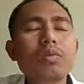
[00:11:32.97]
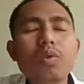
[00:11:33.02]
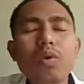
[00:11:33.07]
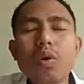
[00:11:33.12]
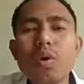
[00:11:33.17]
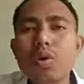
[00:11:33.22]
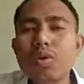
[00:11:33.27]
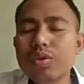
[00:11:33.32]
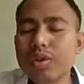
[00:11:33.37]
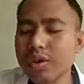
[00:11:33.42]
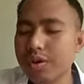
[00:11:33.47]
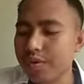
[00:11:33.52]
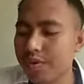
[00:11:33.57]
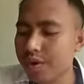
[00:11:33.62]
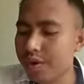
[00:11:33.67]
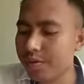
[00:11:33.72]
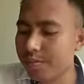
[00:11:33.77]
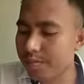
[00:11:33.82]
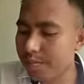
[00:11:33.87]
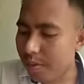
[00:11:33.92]
all the
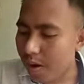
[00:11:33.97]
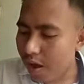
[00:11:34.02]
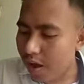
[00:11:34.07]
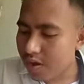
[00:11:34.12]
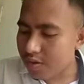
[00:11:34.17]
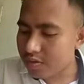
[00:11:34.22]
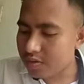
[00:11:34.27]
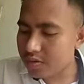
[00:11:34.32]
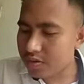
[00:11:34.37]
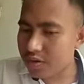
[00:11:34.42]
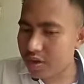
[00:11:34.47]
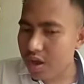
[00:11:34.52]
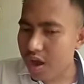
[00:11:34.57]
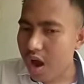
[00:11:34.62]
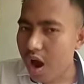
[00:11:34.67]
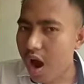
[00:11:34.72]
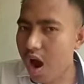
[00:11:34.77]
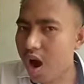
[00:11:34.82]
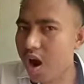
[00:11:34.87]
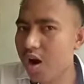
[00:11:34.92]
green plants
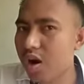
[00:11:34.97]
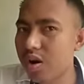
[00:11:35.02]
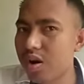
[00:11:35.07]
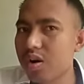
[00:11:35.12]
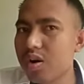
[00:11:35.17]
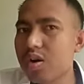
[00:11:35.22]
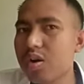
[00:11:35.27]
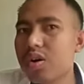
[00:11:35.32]
are